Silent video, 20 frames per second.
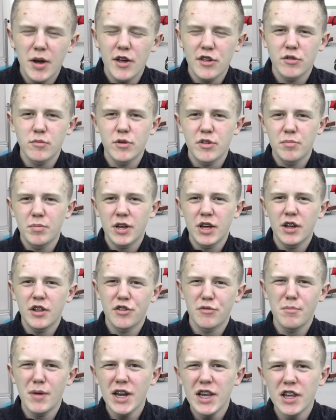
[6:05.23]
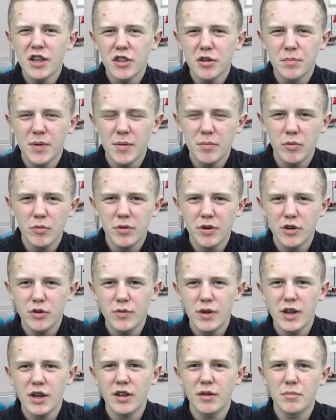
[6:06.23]
Musk was because many other people were
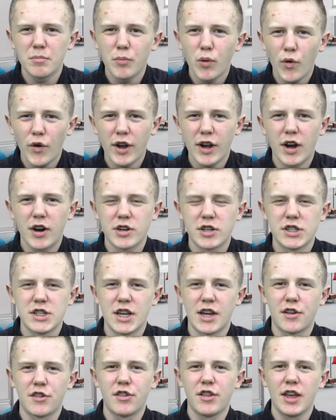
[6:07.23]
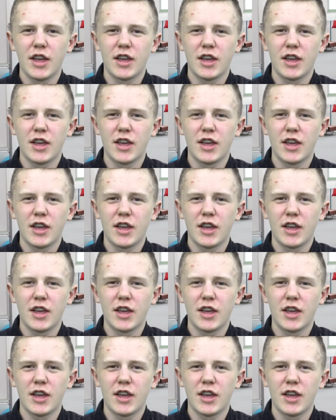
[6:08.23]
doing boring architects,